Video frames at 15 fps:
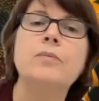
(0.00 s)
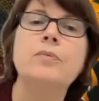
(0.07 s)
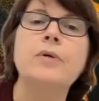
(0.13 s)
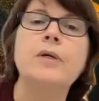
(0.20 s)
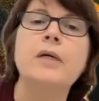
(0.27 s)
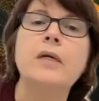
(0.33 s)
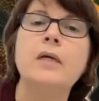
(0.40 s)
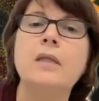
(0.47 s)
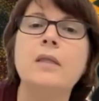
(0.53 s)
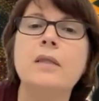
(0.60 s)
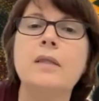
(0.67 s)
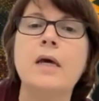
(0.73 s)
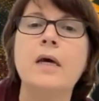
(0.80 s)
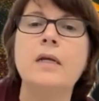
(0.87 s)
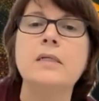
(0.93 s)

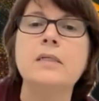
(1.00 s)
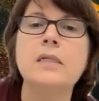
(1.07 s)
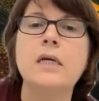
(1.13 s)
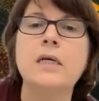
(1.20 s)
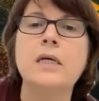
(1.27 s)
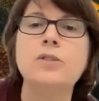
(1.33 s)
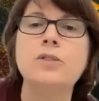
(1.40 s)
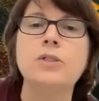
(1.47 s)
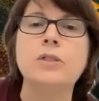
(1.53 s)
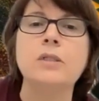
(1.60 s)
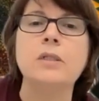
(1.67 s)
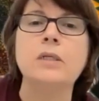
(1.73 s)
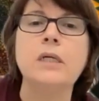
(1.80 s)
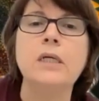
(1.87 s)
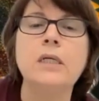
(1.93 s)
Breathe that
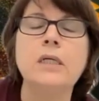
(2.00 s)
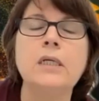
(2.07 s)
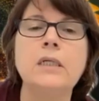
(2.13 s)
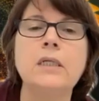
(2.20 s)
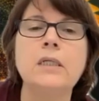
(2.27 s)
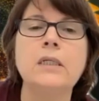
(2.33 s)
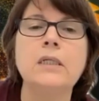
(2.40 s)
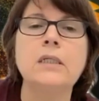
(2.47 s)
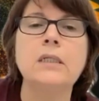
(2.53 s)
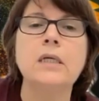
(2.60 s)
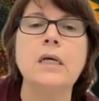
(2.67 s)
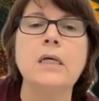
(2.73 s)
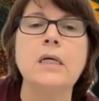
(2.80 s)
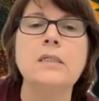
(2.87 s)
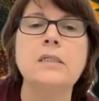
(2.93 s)
intention in
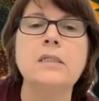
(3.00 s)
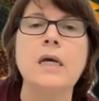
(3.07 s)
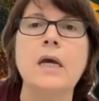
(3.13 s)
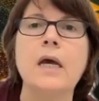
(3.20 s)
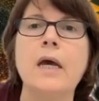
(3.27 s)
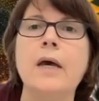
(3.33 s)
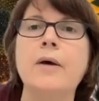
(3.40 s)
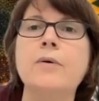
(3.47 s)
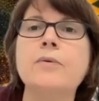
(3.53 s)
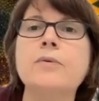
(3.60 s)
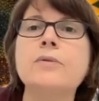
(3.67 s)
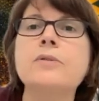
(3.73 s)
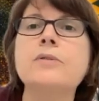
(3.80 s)
and out.